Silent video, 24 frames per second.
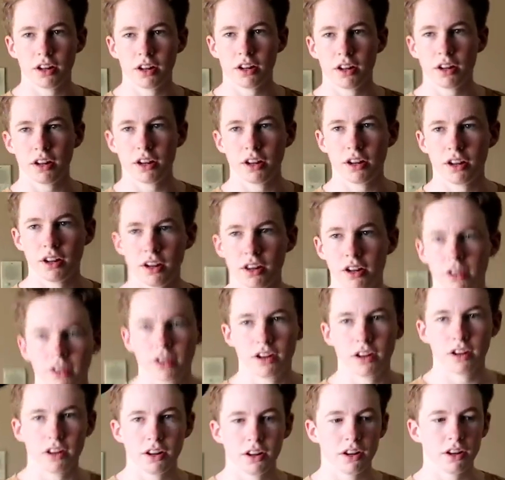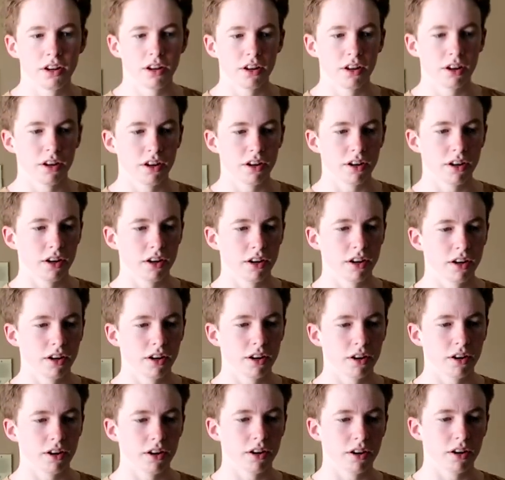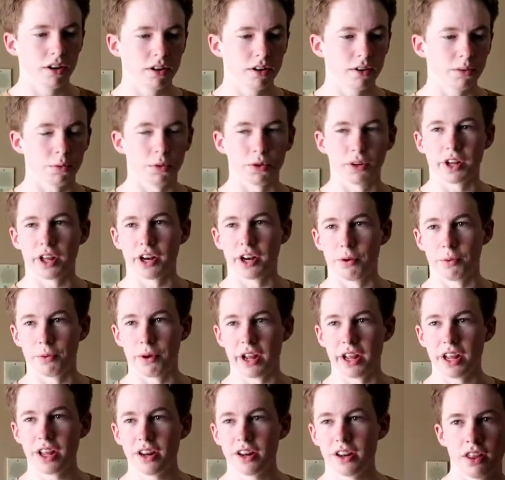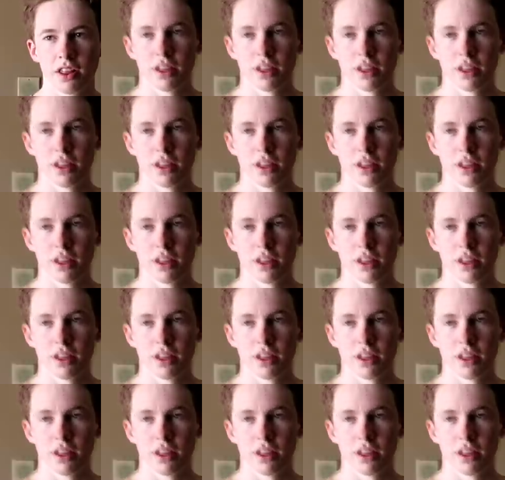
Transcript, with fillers: the video about that, you know, well, can it wait?